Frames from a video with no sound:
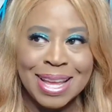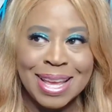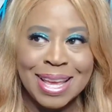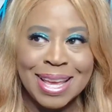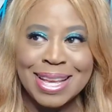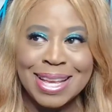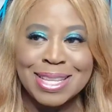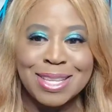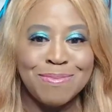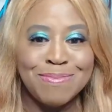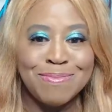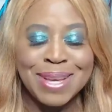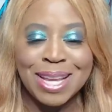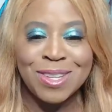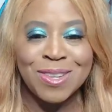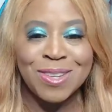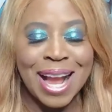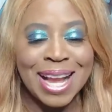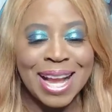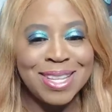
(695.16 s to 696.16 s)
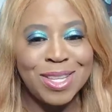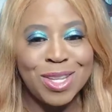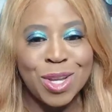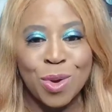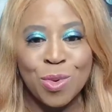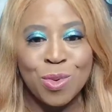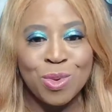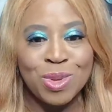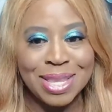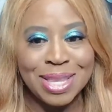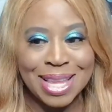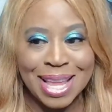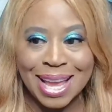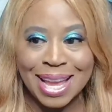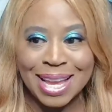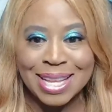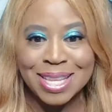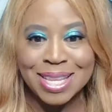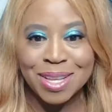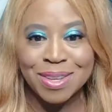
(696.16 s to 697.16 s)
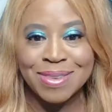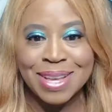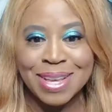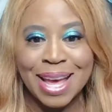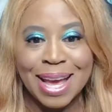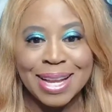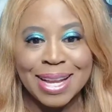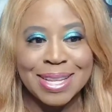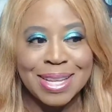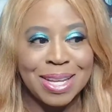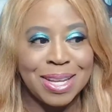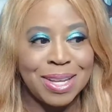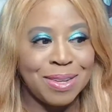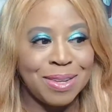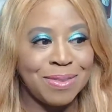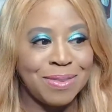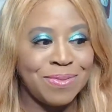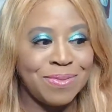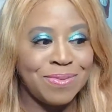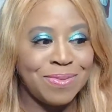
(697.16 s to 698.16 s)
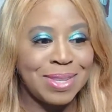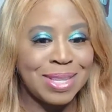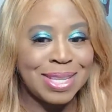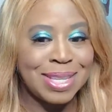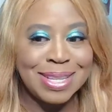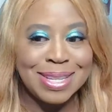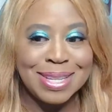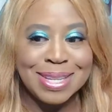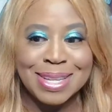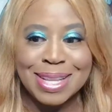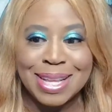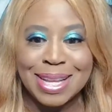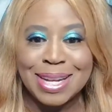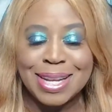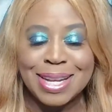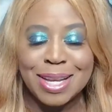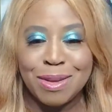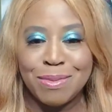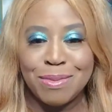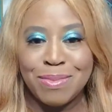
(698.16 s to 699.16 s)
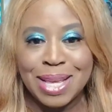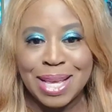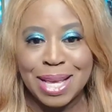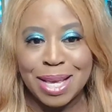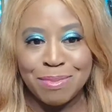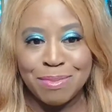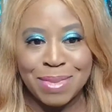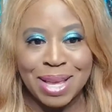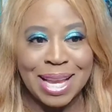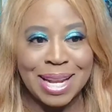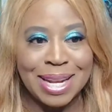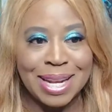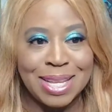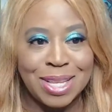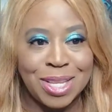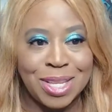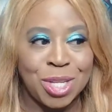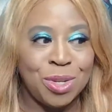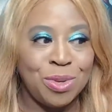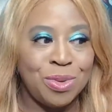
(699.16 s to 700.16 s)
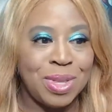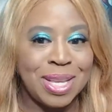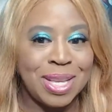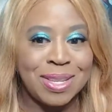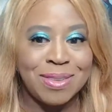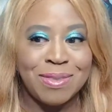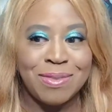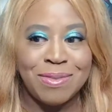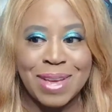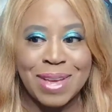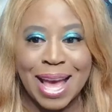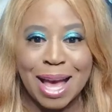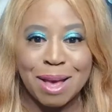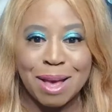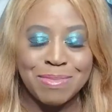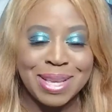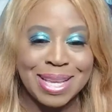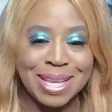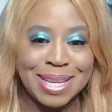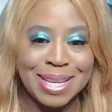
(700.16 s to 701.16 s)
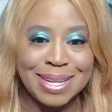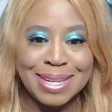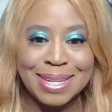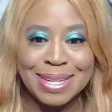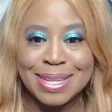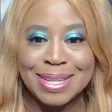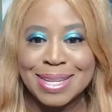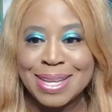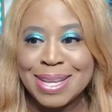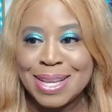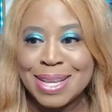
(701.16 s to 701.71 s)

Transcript: It's major. I don't like the fact of Glinda being made into this vapid,